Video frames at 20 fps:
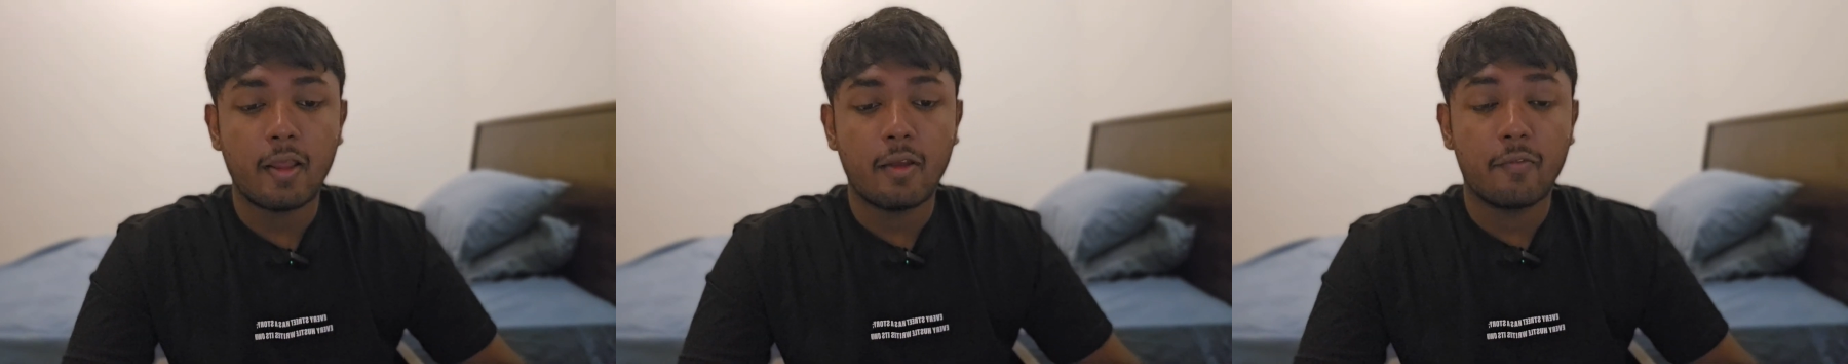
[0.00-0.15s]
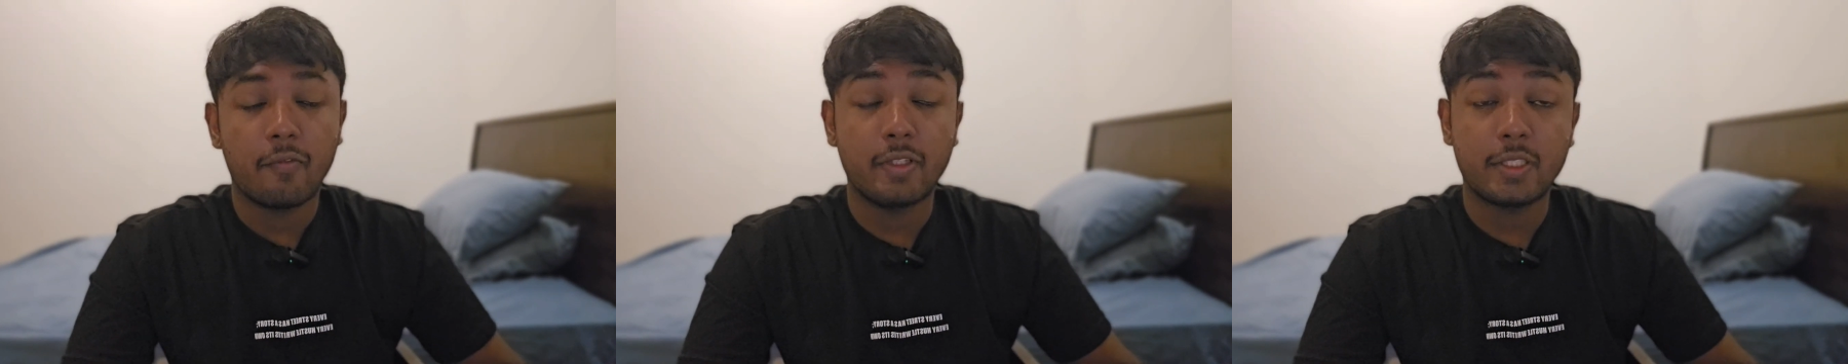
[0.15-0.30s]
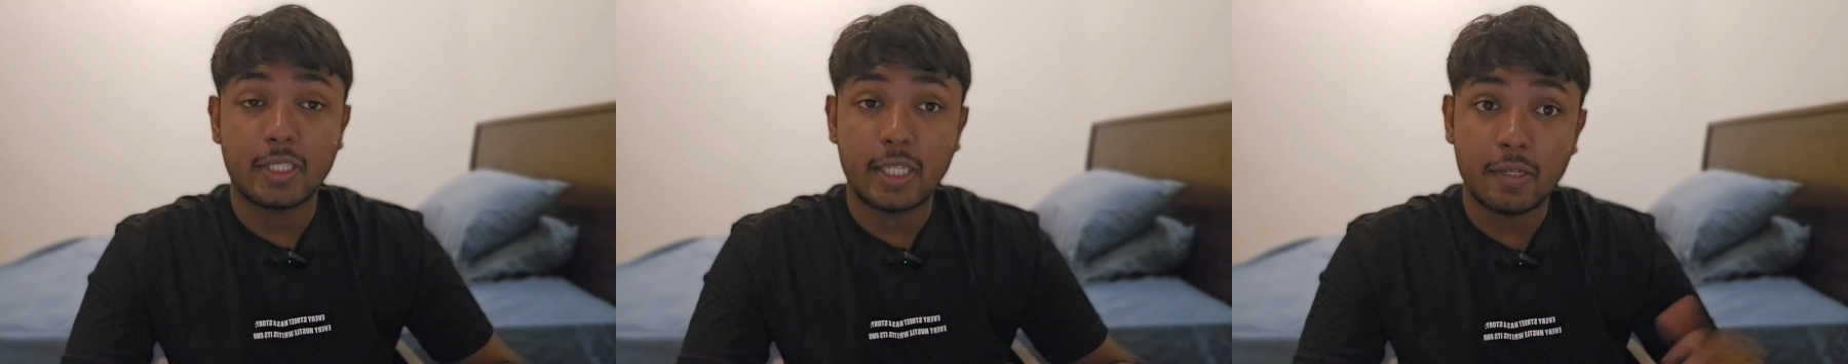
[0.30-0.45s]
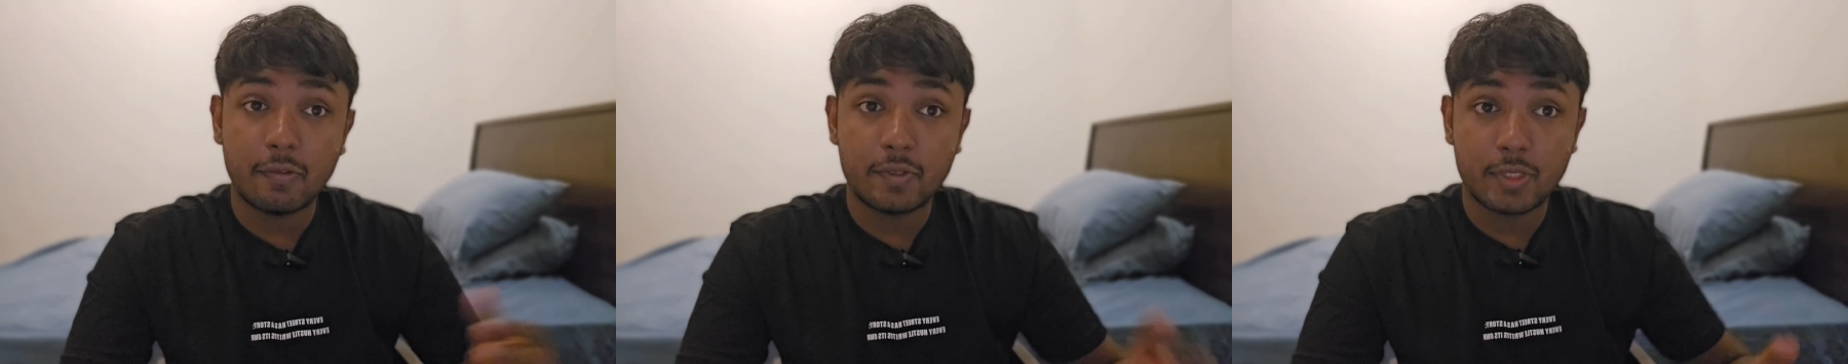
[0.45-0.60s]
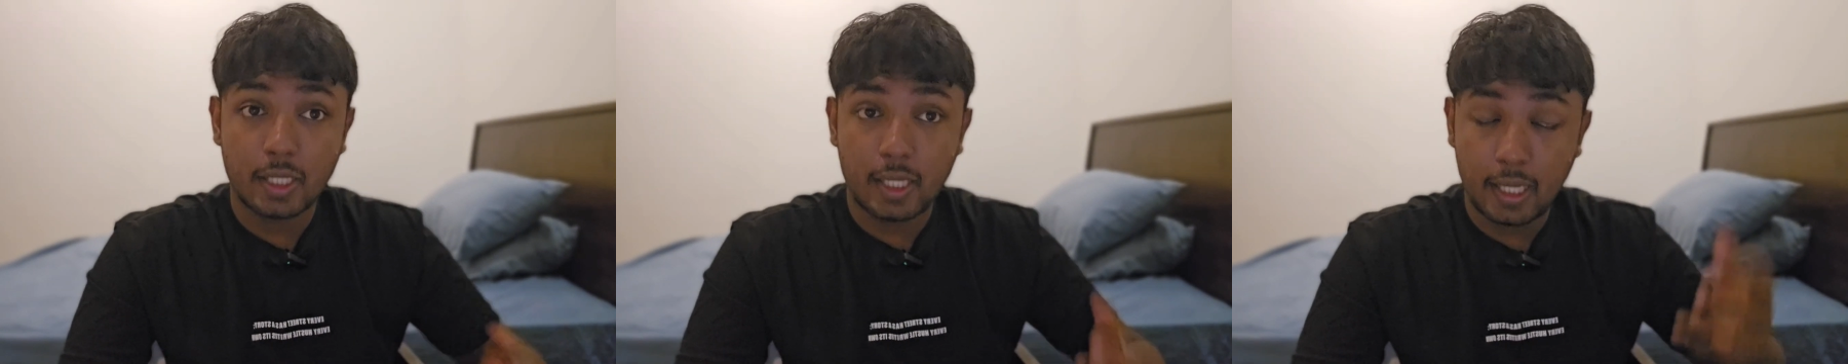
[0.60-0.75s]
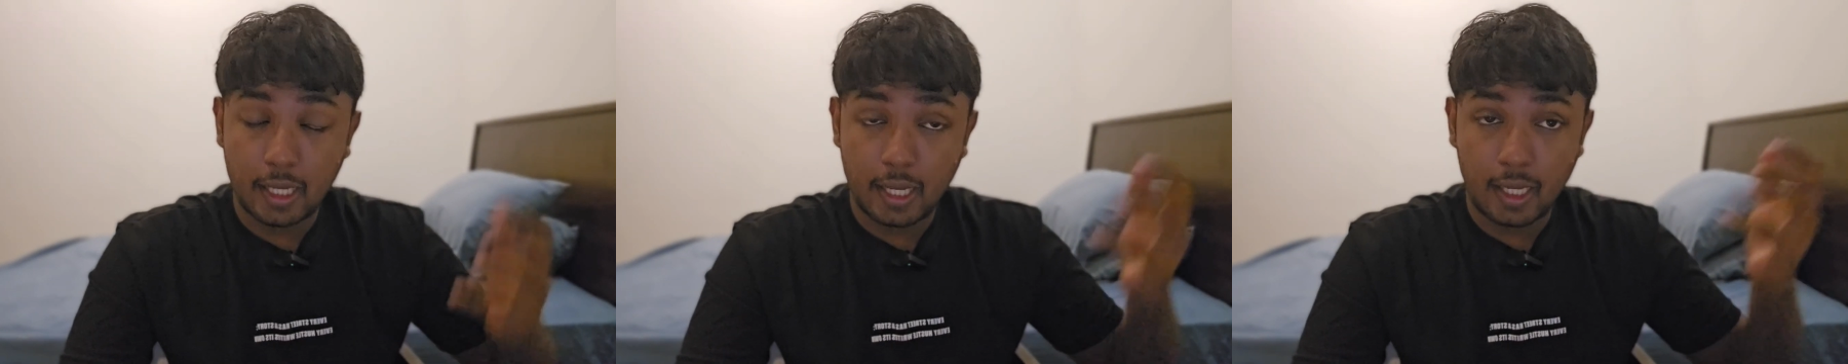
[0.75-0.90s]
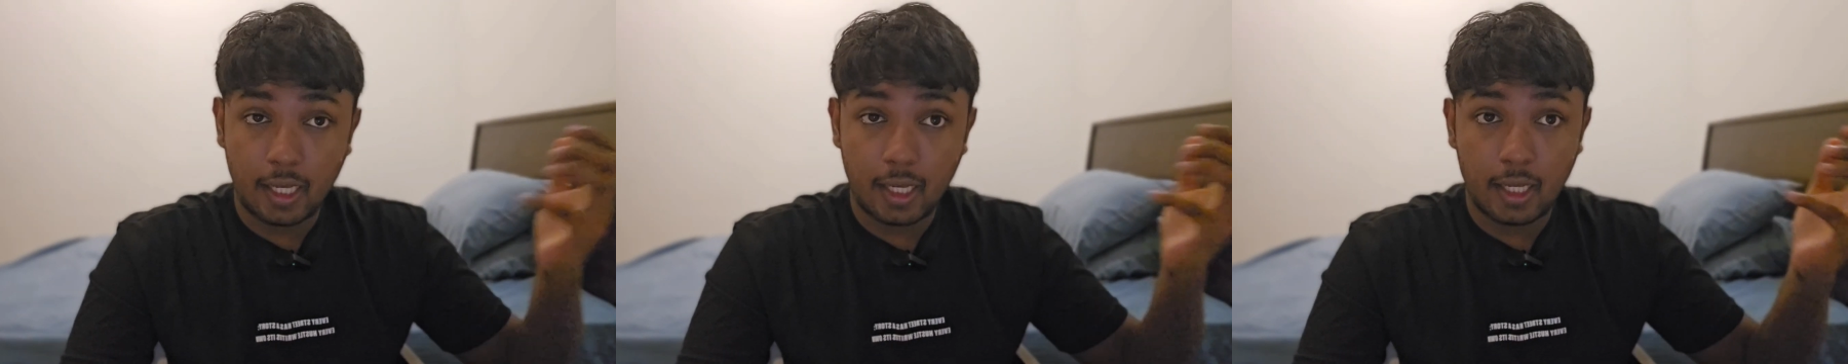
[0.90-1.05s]
which gives
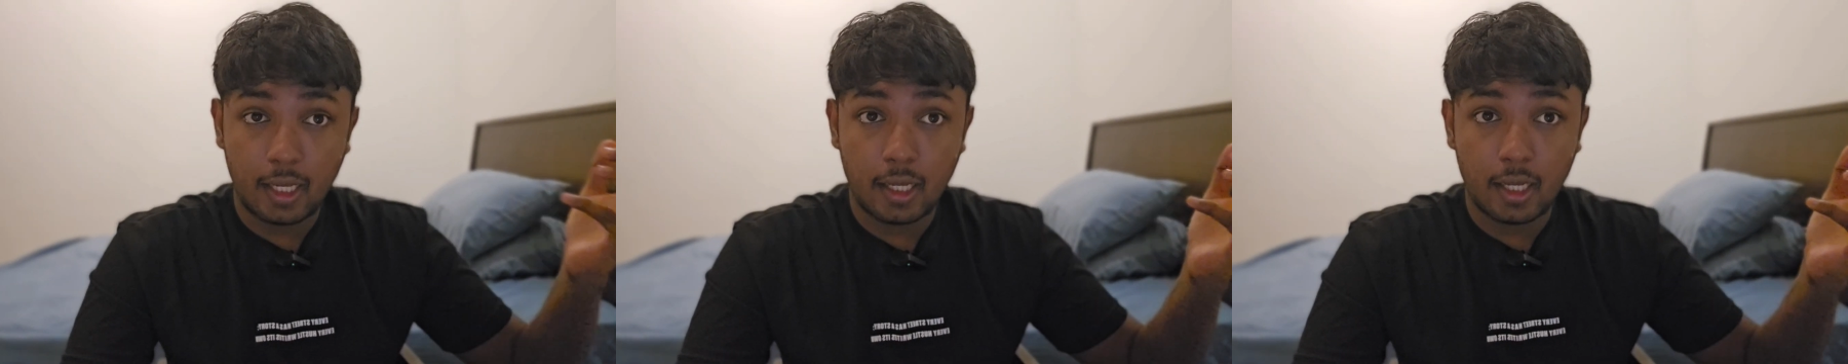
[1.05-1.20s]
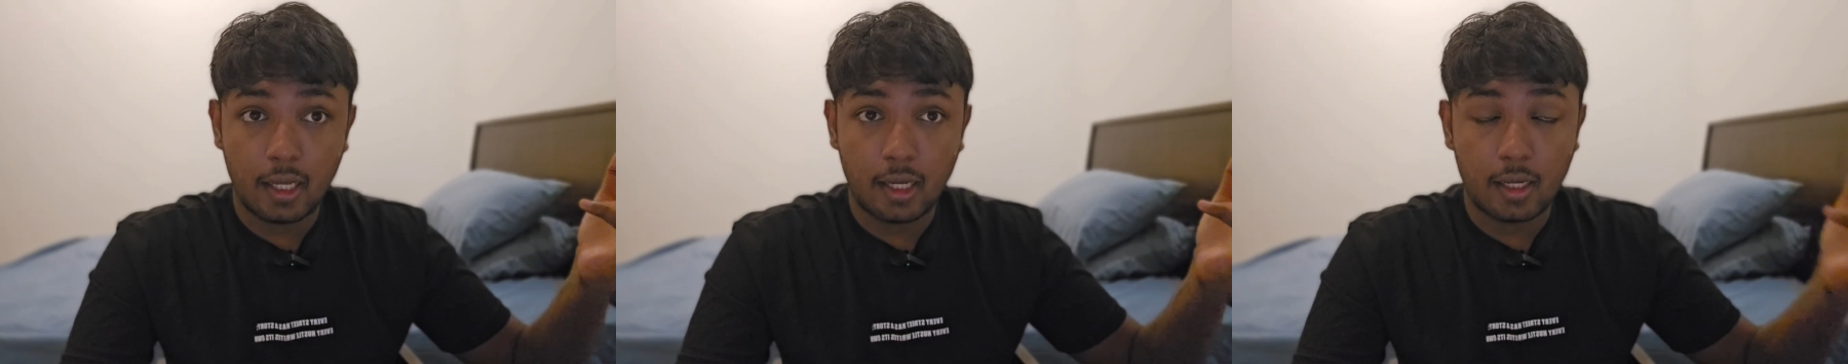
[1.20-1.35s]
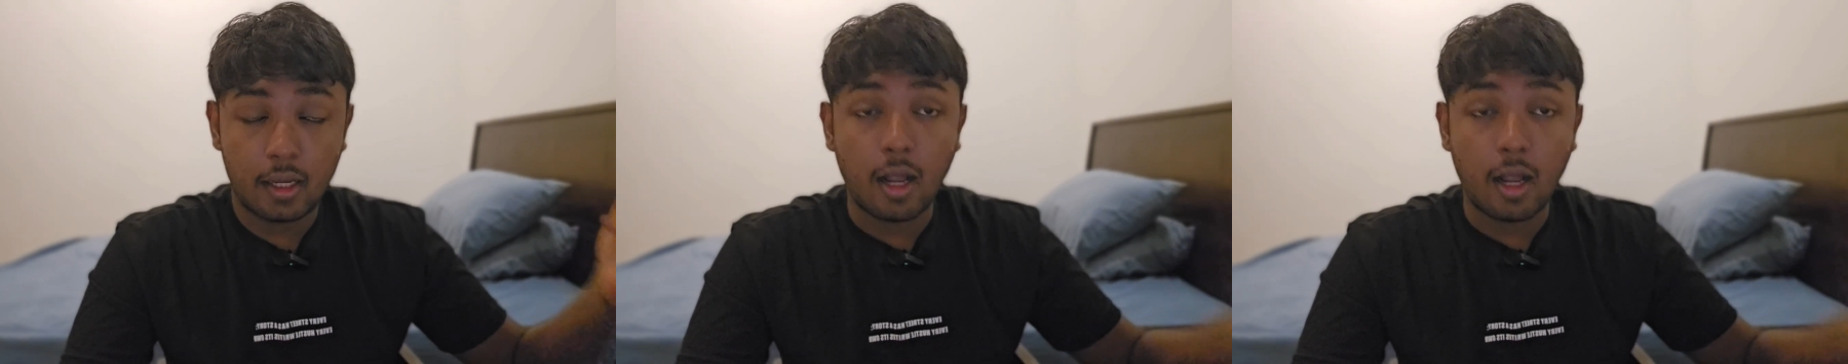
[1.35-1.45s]
a